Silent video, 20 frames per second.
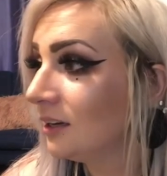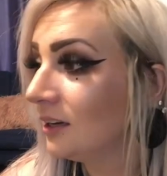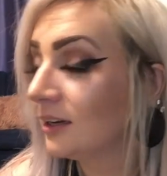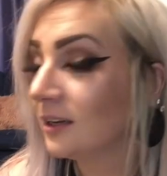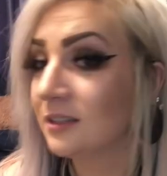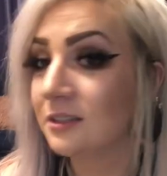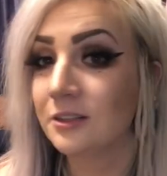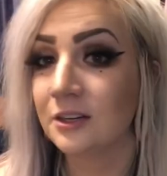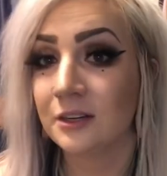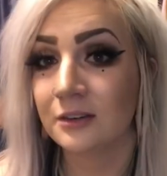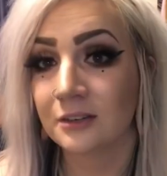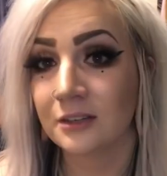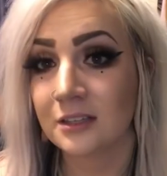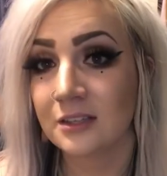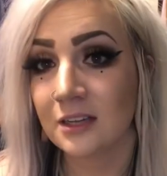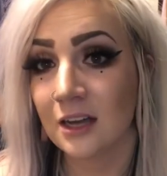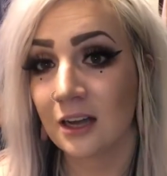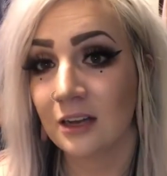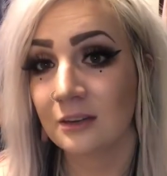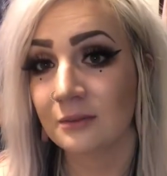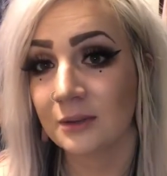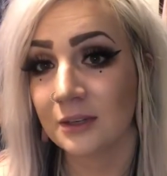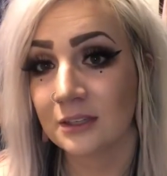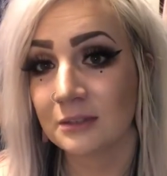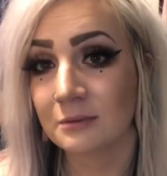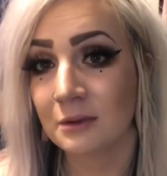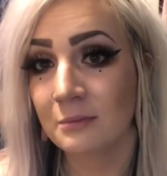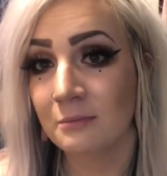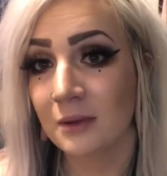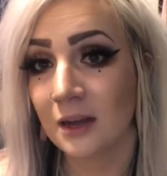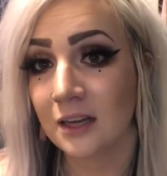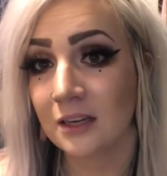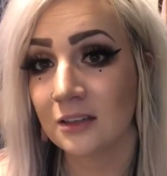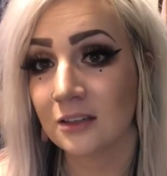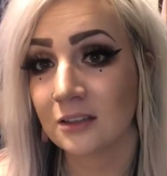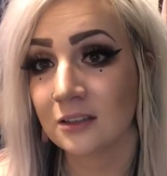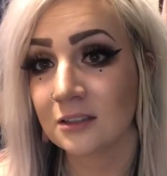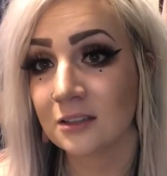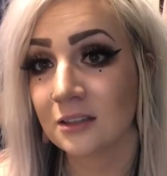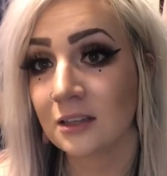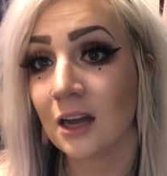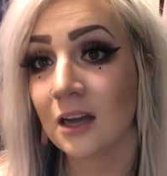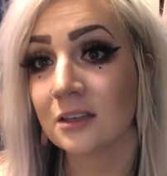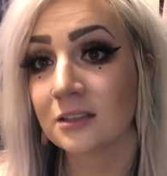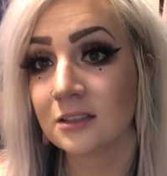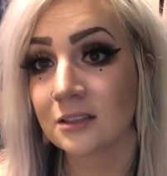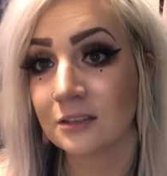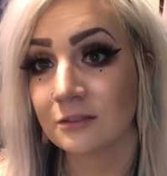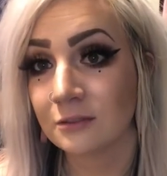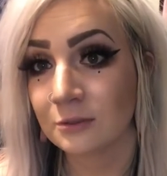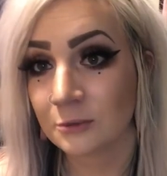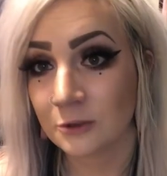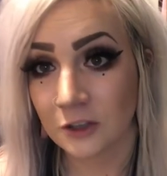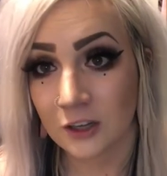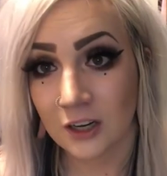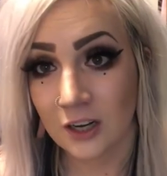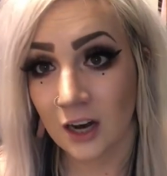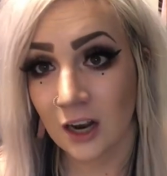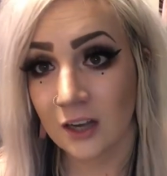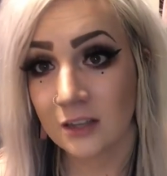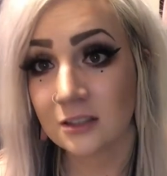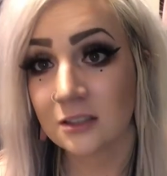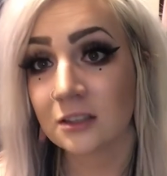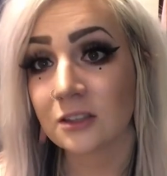I guess you can't really tell because my bed looks the last thing from organized.